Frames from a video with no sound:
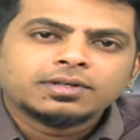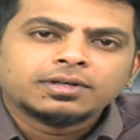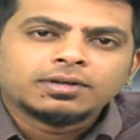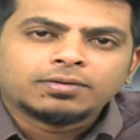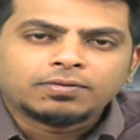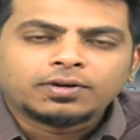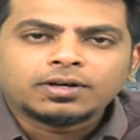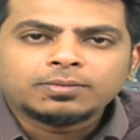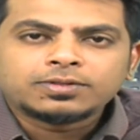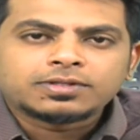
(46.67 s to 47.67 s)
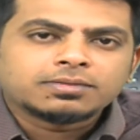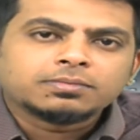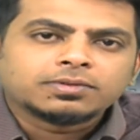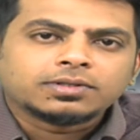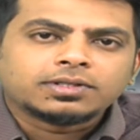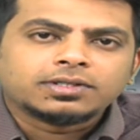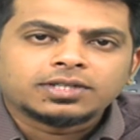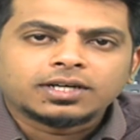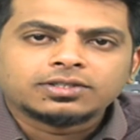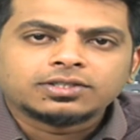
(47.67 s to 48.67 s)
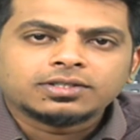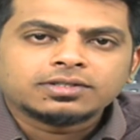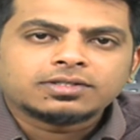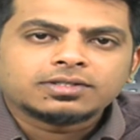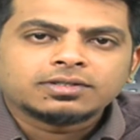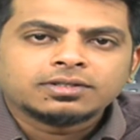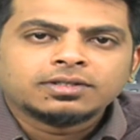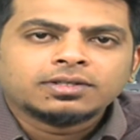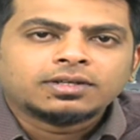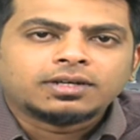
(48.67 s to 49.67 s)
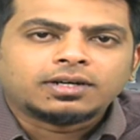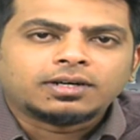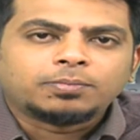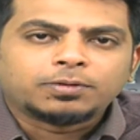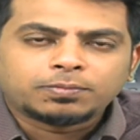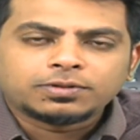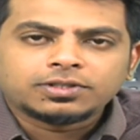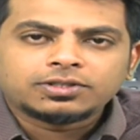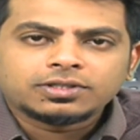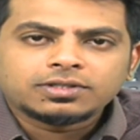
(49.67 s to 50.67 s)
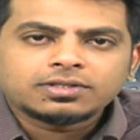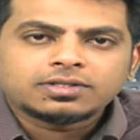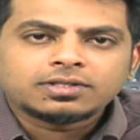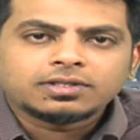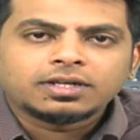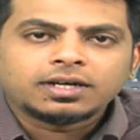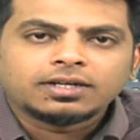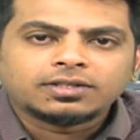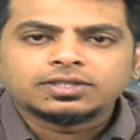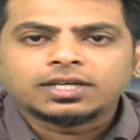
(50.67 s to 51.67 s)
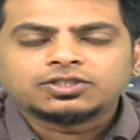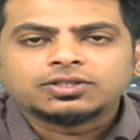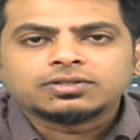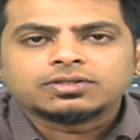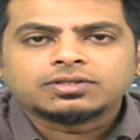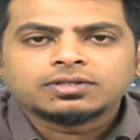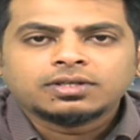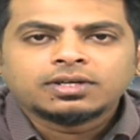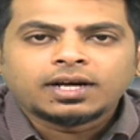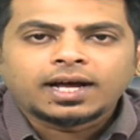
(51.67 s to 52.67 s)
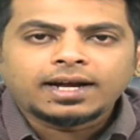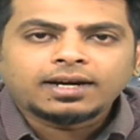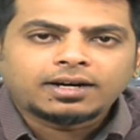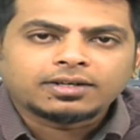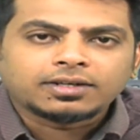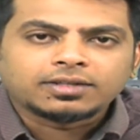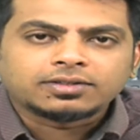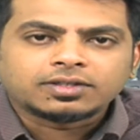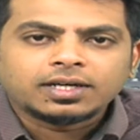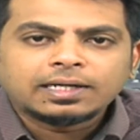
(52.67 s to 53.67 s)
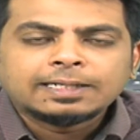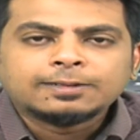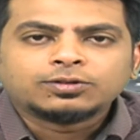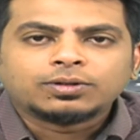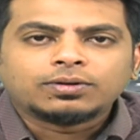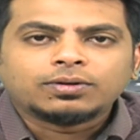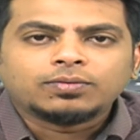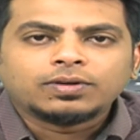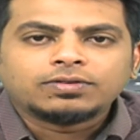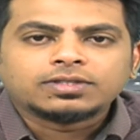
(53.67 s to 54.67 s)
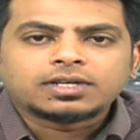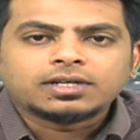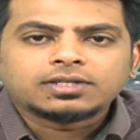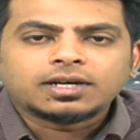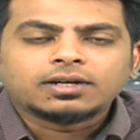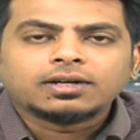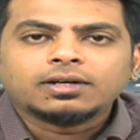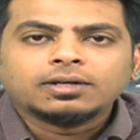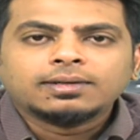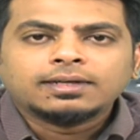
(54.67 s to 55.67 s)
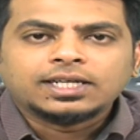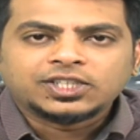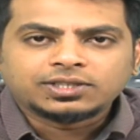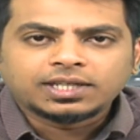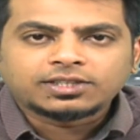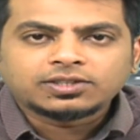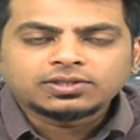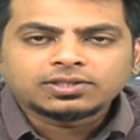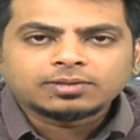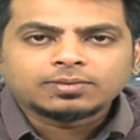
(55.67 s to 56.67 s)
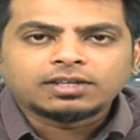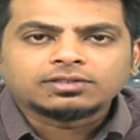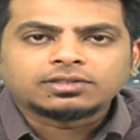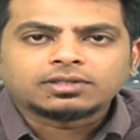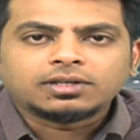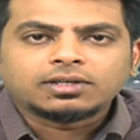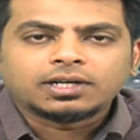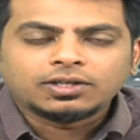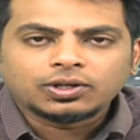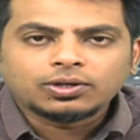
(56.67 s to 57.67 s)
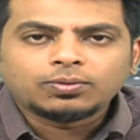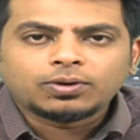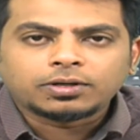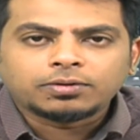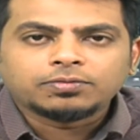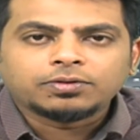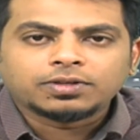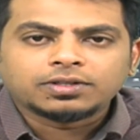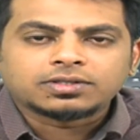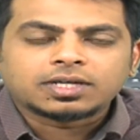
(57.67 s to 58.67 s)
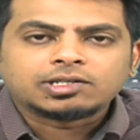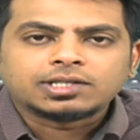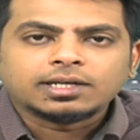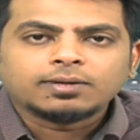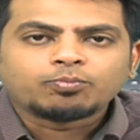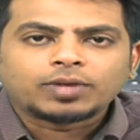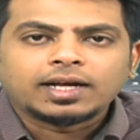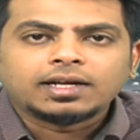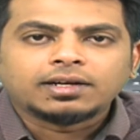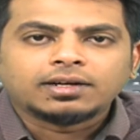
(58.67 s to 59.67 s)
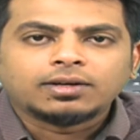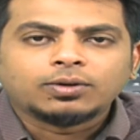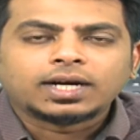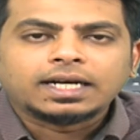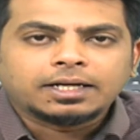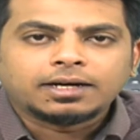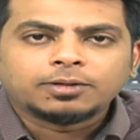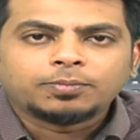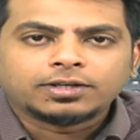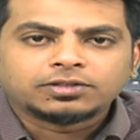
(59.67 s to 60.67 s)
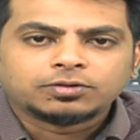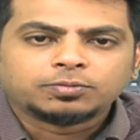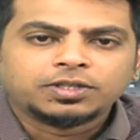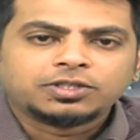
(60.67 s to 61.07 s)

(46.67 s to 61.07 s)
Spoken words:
verbs, conjunctions, prepositions, interjections and articles, right. So we have discussed until interjections. Let's continue whatever we were discussing and look at the other parts of speech.